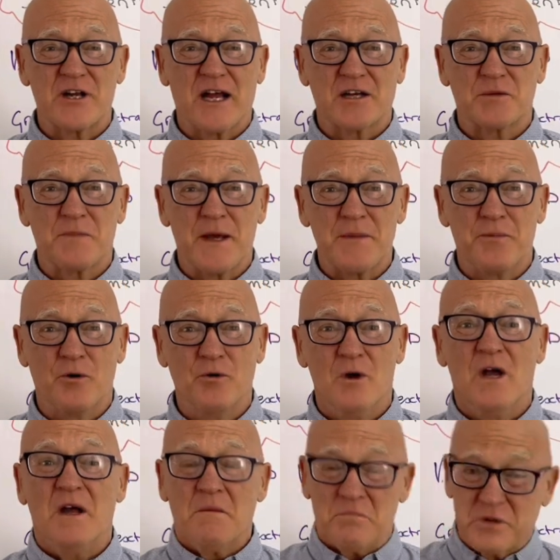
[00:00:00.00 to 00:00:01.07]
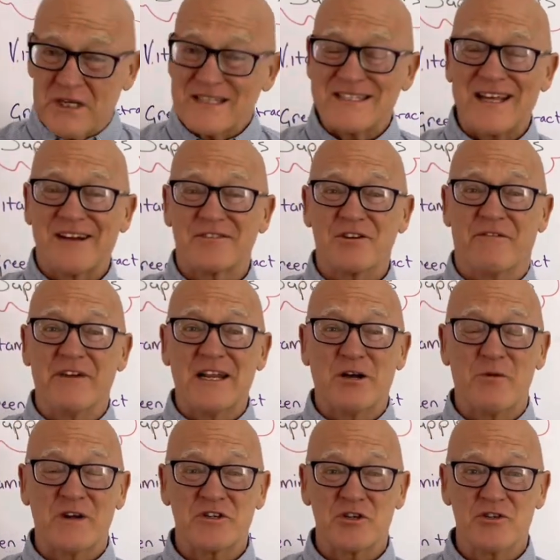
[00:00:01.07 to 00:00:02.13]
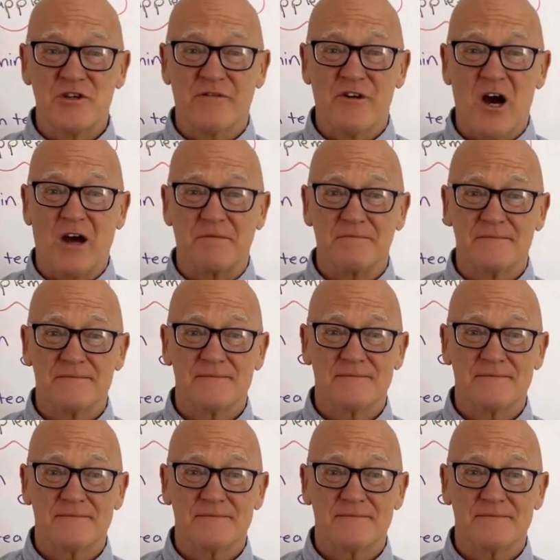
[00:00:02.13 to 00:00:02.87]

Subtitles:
out to people. Please send us off any questions you've got.